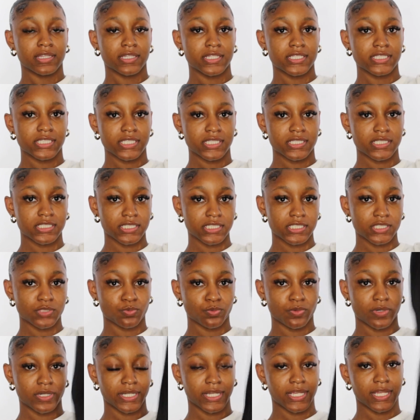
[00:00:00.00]
This is just
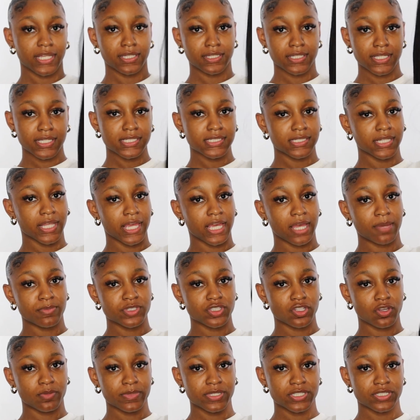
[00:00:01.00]
what it looks like. I'm
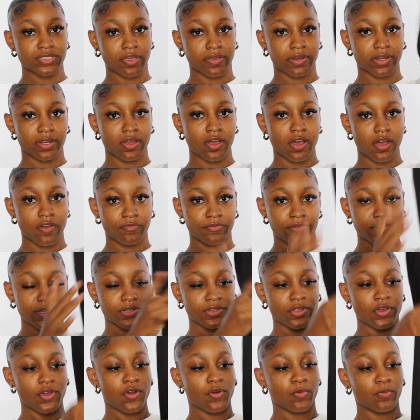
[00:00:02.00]
just going to be starting off
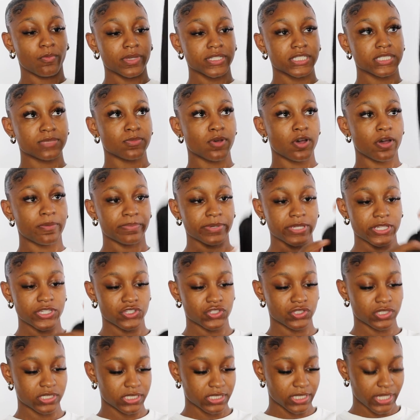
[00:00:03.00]
with one small piece
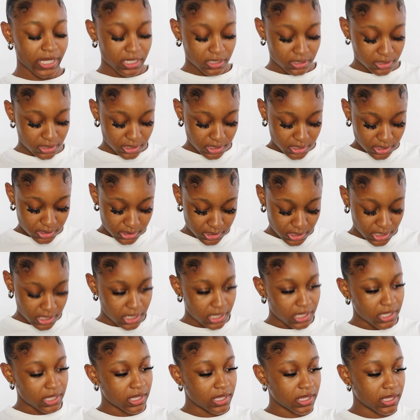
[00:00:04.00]
just like this.
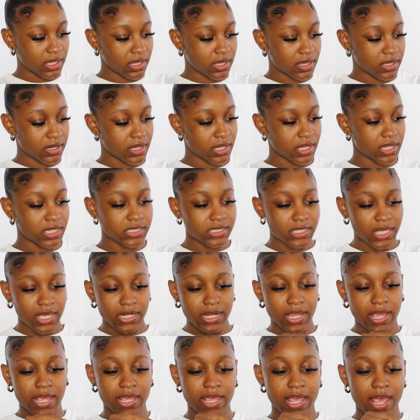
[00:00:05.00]
And it's
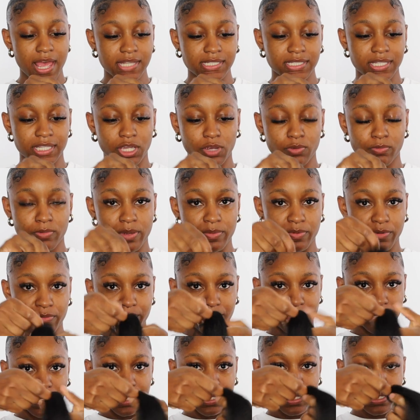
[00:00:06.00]
kind of, it has like a rubber
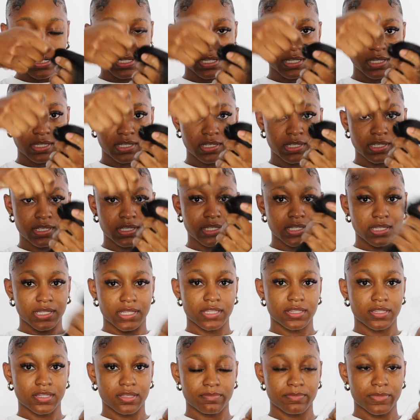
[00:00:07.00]
band
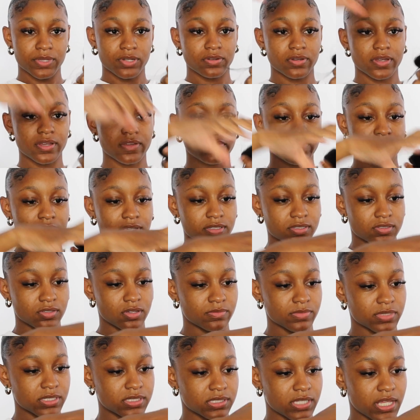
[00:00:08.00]
in the middle of it. So
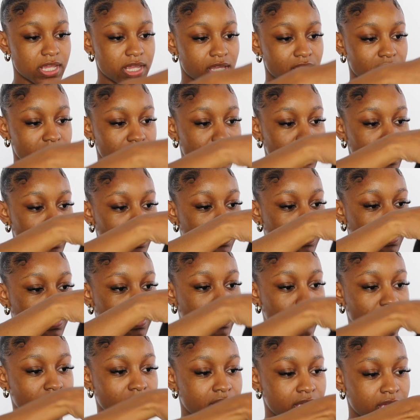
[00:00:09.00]
I'm just taking that
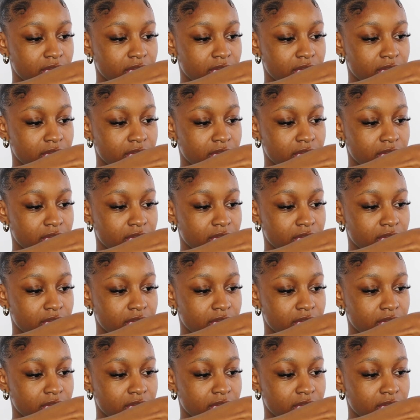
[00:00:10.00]
off.